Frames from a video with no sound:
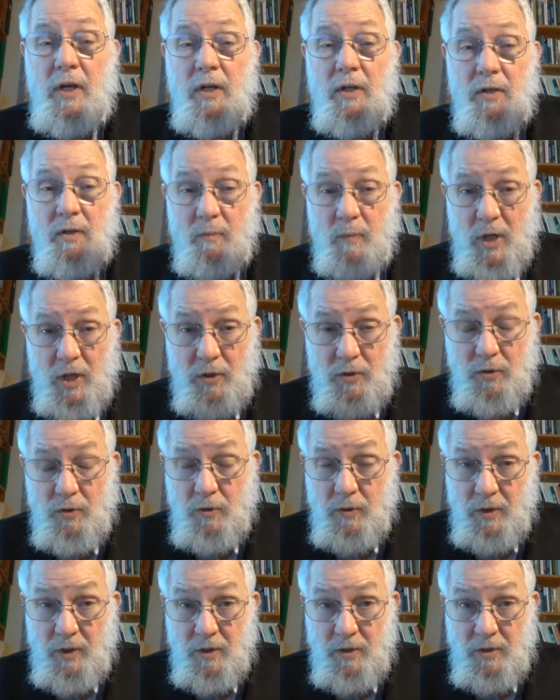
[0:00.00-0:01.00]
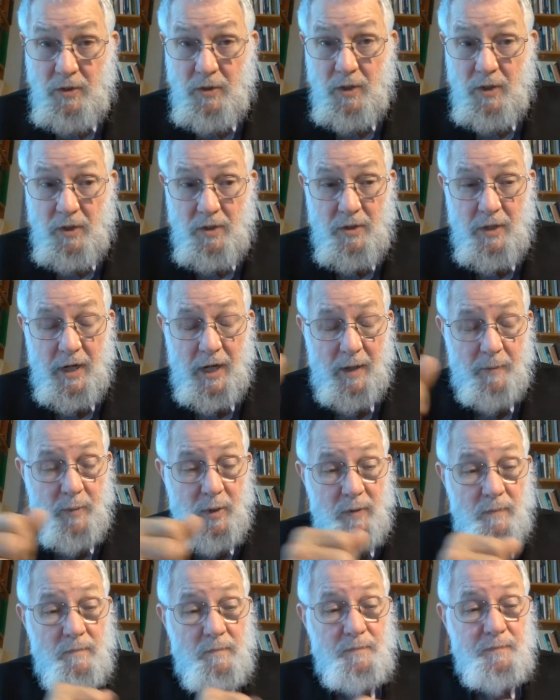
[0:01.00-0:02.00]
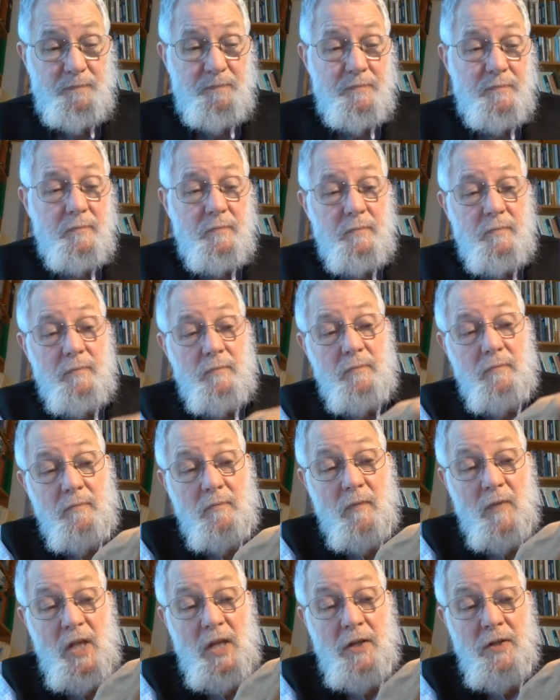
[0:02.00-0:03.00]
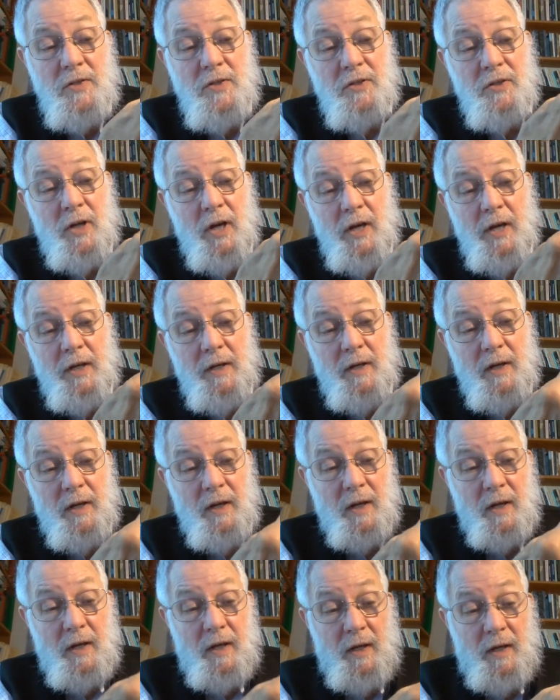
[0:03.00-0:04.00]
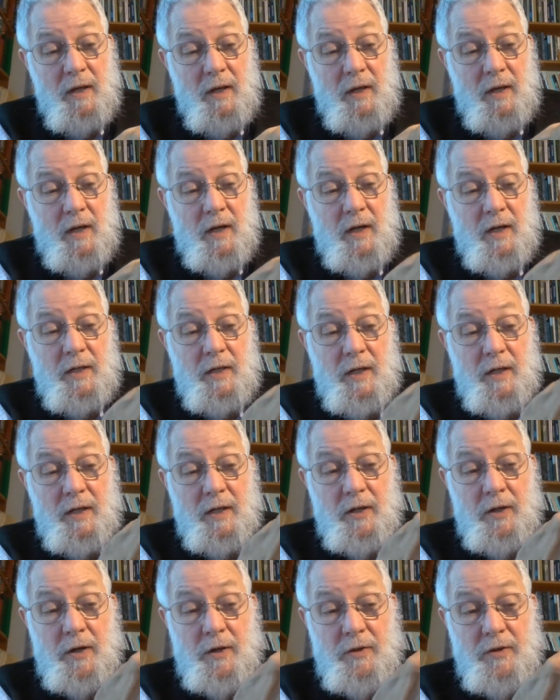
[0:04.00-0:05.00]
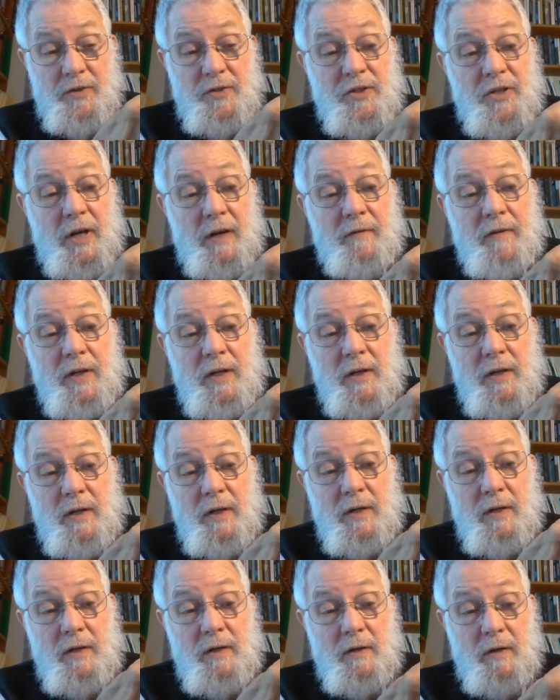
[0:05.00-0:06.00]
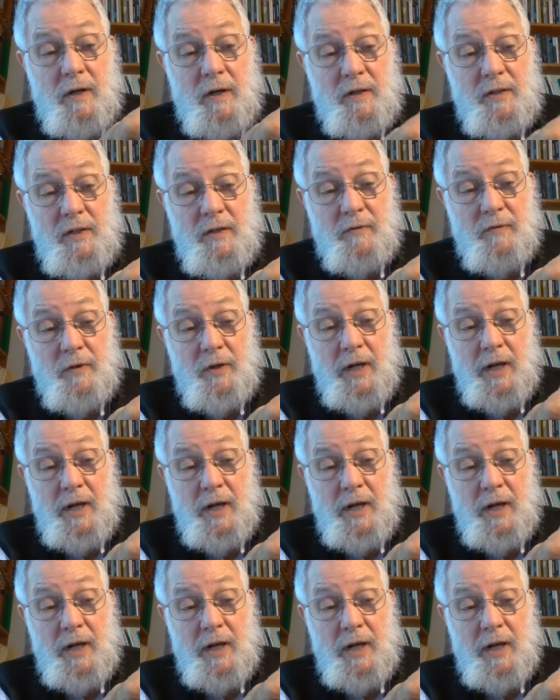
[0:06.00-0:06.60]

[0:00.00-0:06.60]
to make sure these things happen. Inside the 7 different